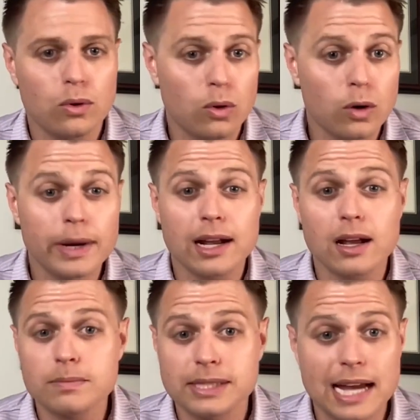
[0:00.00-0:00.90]
Or when it
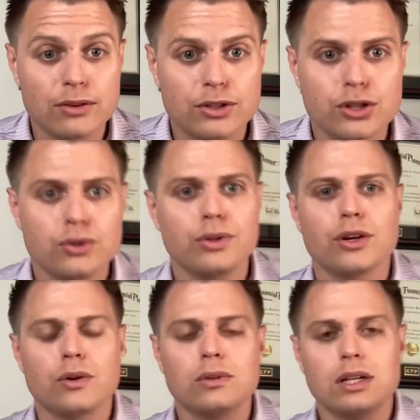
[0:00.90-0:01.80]
comes down
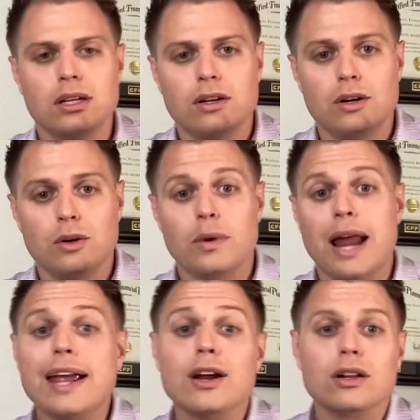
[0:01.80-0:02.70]
to, what
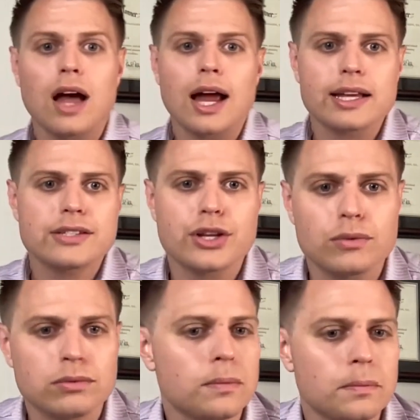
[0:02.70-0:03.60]
I hear a lot is,
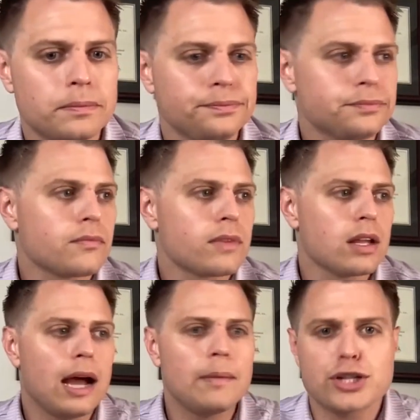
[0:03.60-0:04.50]

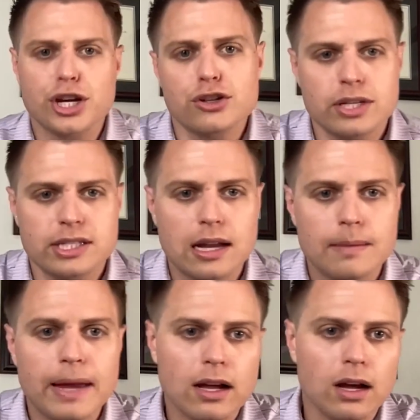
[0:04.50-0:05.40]
how much interest did I
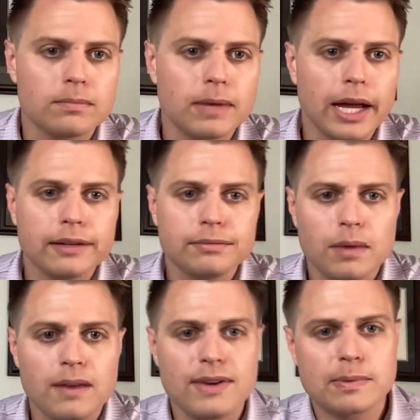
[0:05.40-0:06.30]
make on my
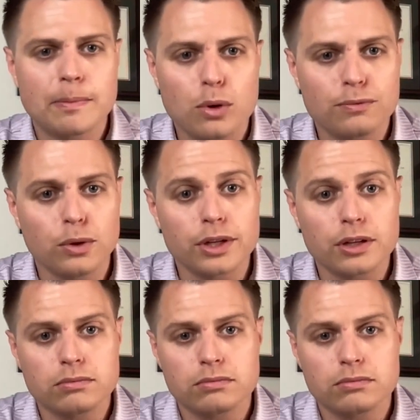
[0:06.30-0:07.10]
investment portfolio?